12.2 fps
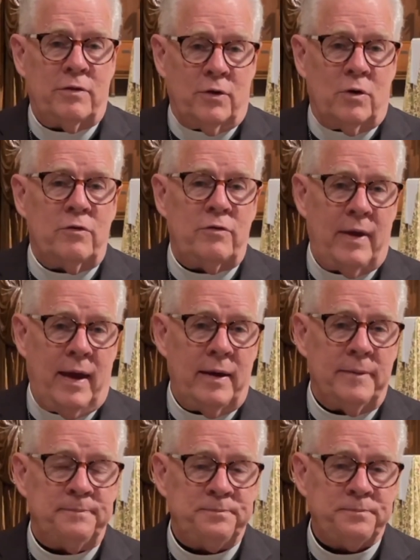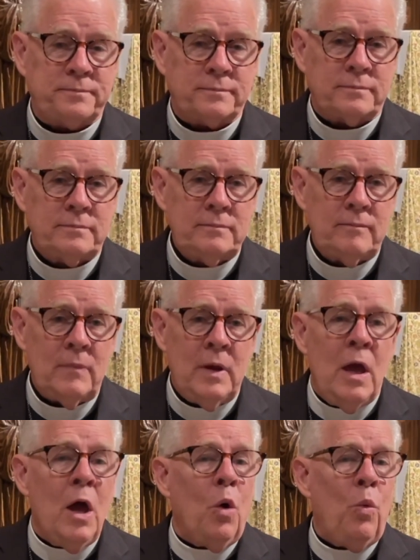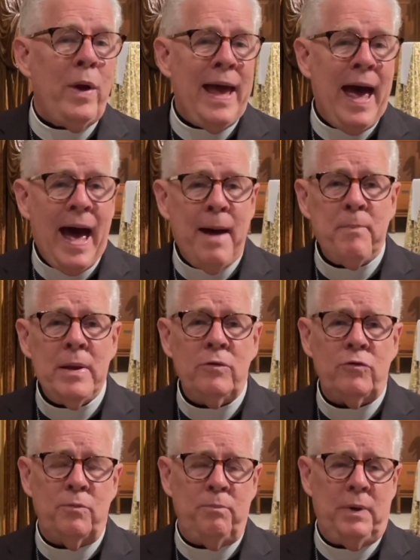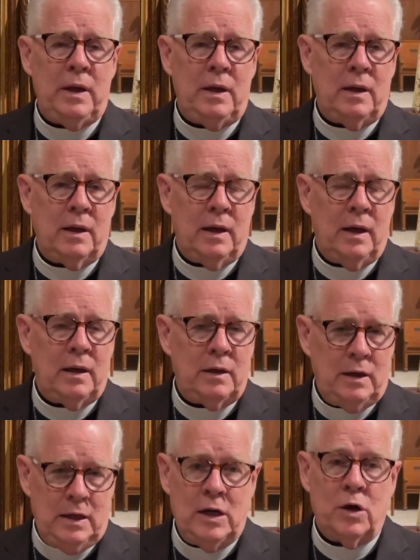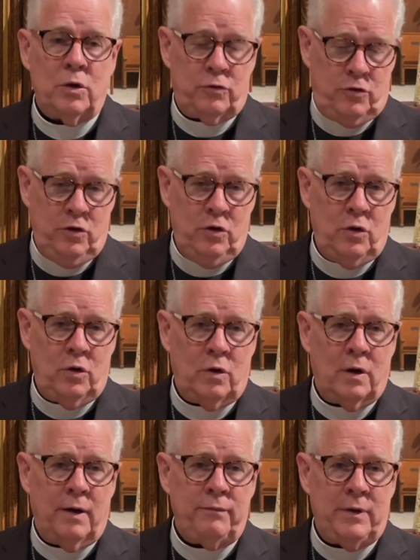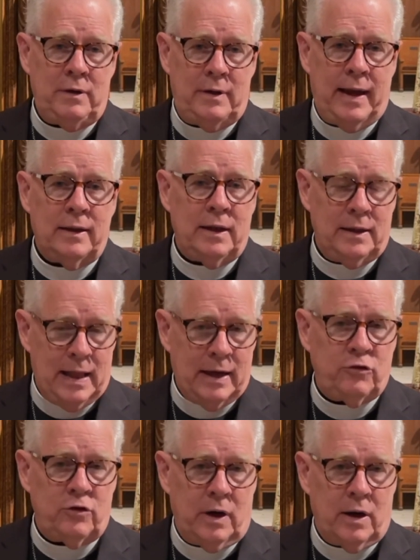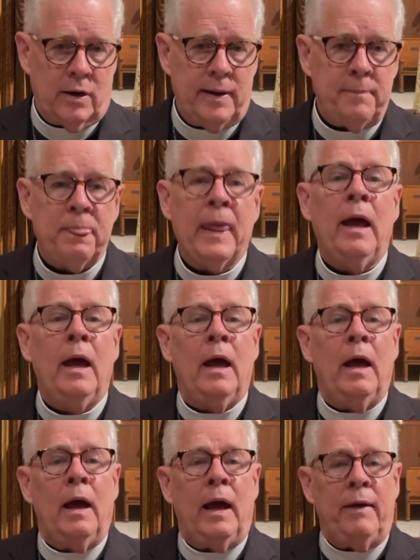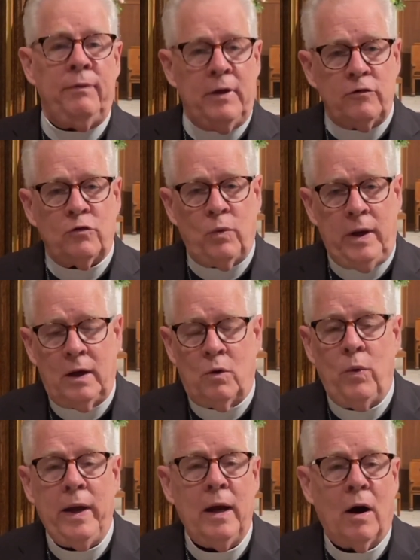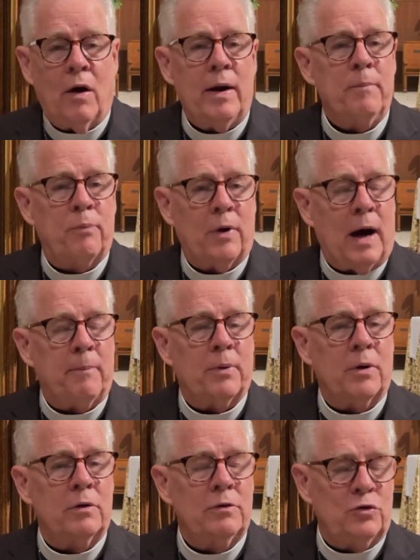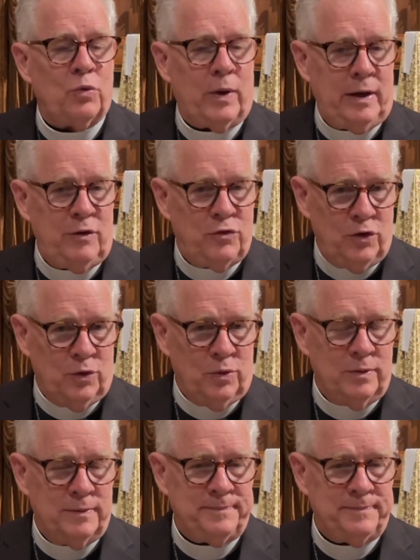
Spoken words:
Thursday. We happen to be in year two of the daily lectionary, and this week we are in proper 22.